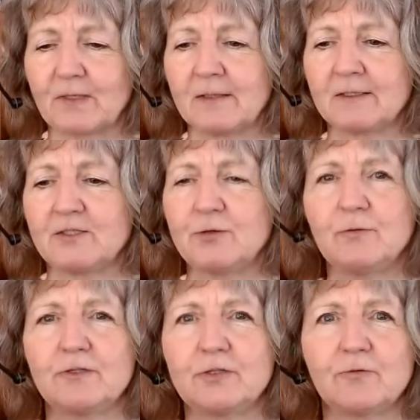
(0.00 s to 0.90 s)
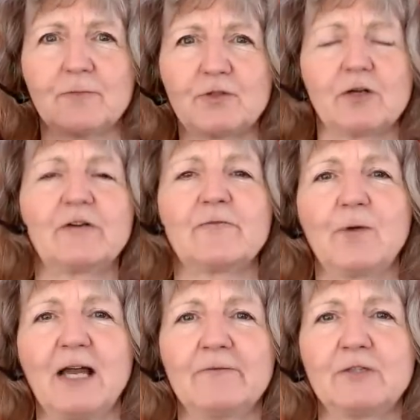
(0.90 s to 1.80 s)
To observe, we
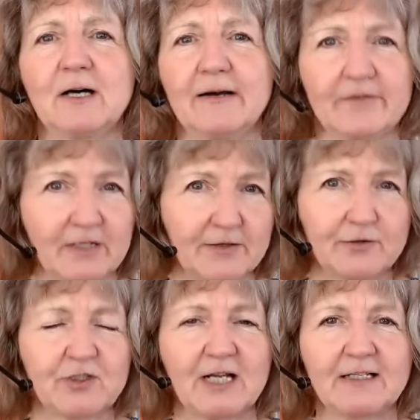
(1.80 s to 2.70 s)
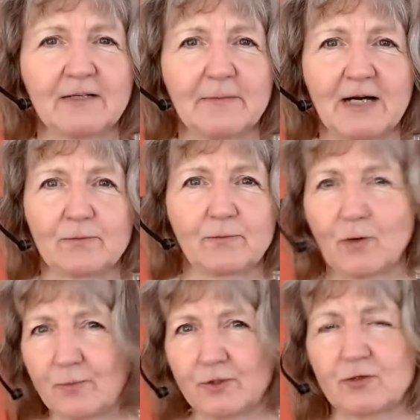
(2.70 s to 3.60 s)
have to have an understanding about
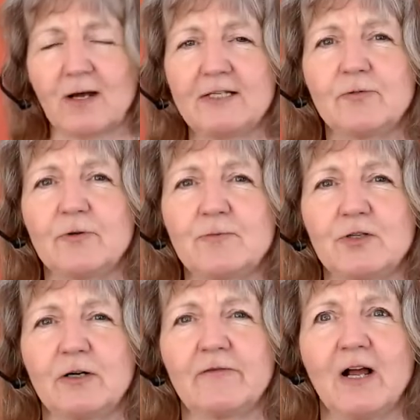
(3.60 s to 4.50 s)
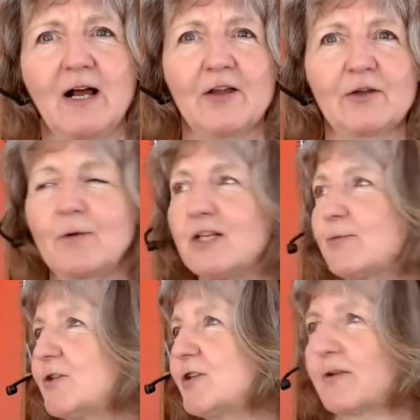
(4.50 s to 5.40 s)
what we're trying to observe. Otherwise, we're
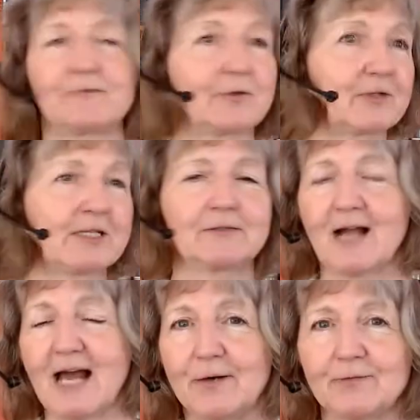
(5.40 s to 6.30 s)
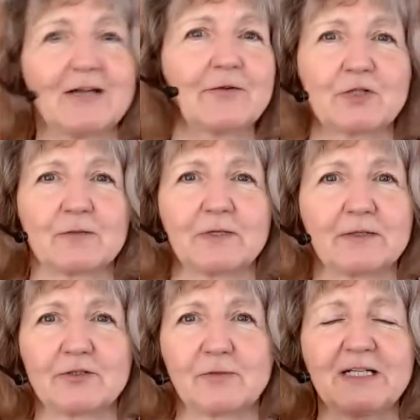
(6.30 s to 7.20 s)
just sort of looking around, right? There's a
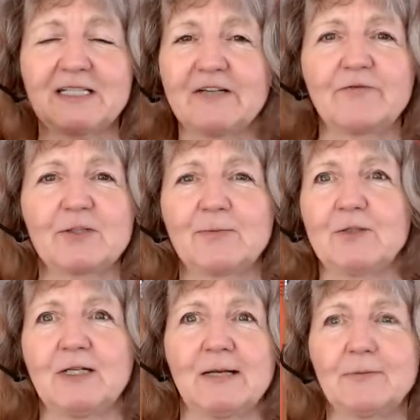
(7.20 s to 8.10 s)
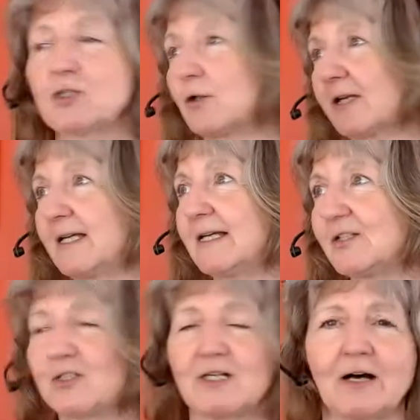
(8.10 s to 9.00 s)
big difference between I'm just looking at
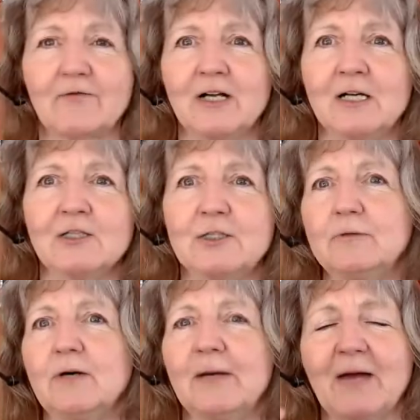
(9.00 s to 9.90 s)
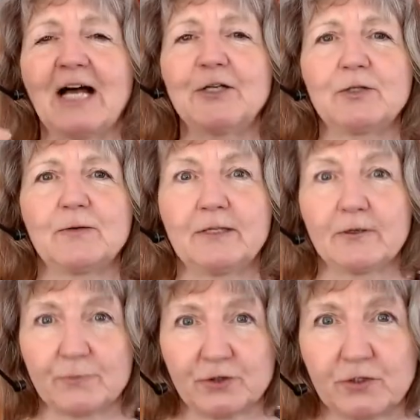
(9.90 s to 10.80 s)
stuff to I'm actually
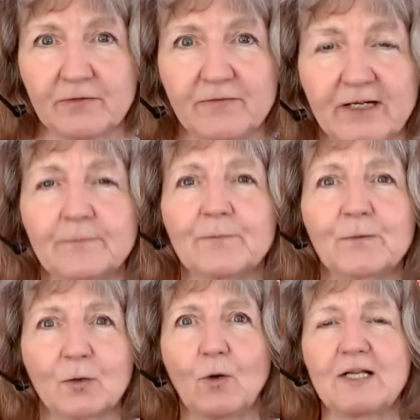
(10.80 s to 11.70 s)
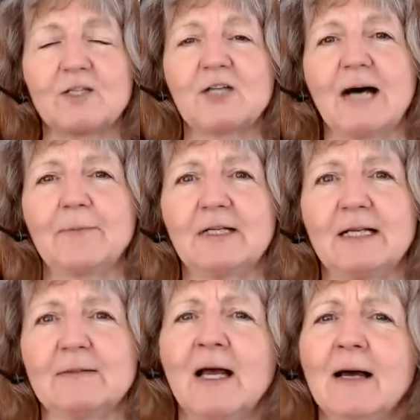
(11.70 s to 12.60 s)
observing what is happening.
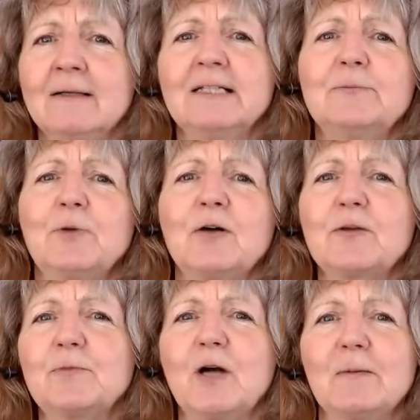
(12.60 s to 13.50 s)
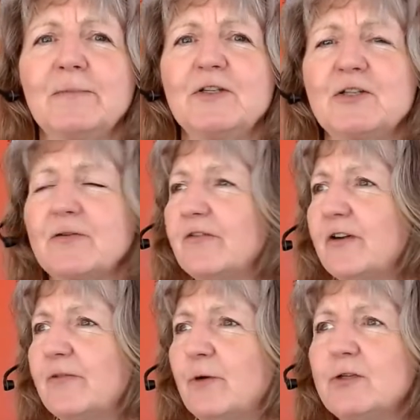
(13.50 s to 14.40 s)
And part of the problem is that
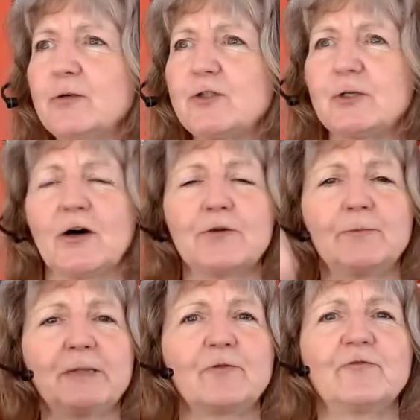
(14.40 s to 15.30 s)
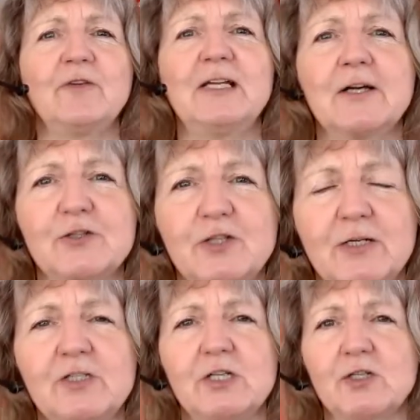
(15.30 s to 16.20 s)
if we're used to other people feeding us
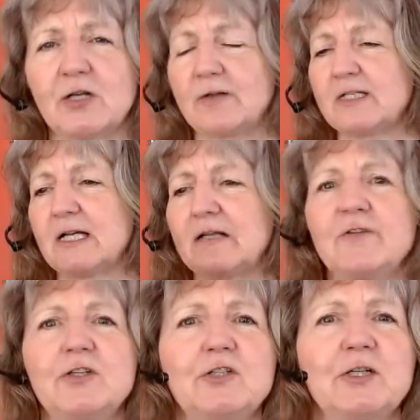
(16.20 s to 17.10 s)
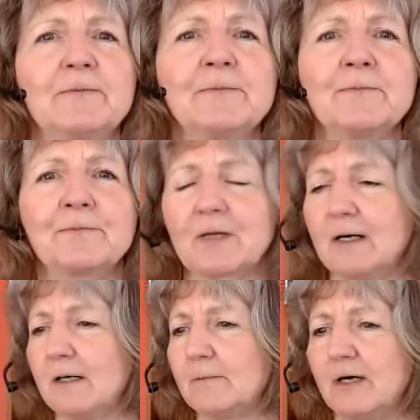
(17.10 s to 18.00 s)
images on the television,
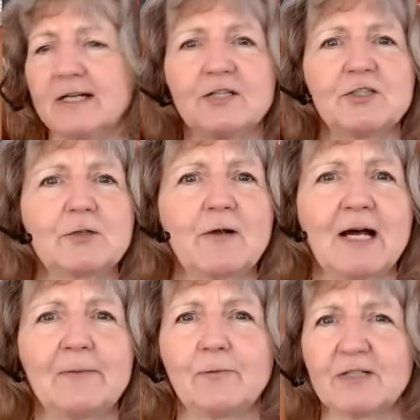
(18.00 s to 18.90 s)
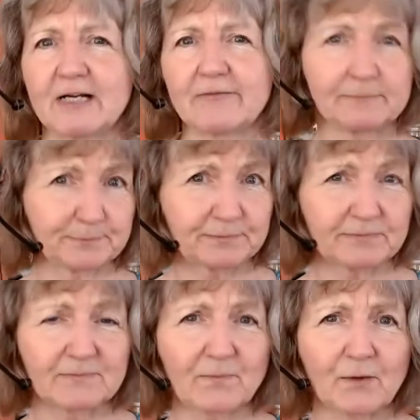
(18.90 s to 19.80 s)
on Instagram, or whatever,
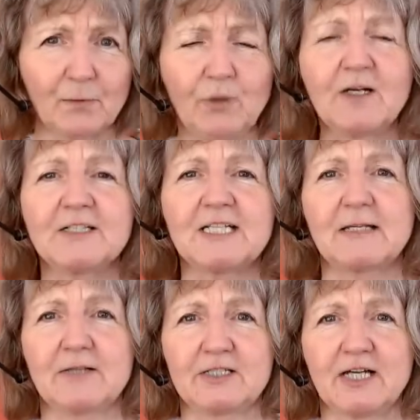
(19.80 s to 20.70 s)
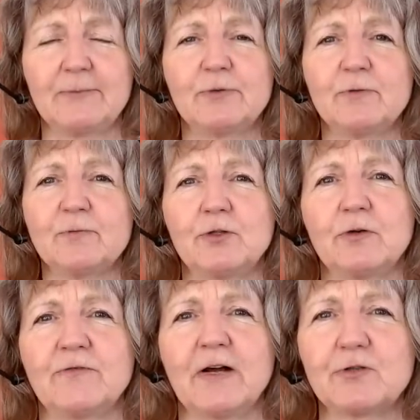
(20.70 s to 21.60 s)
we're not taking the time to
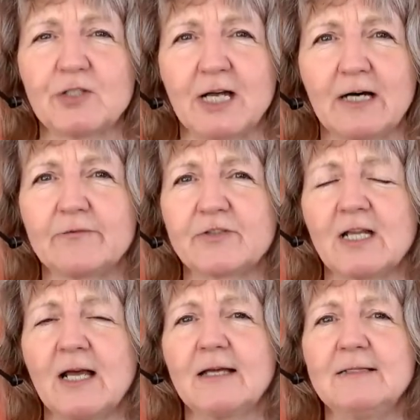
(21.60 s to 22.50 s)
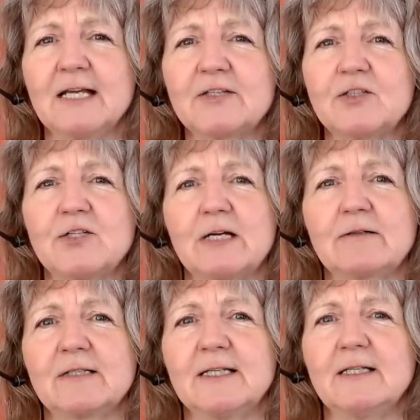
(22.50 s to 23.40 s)
observe ourselves necessarily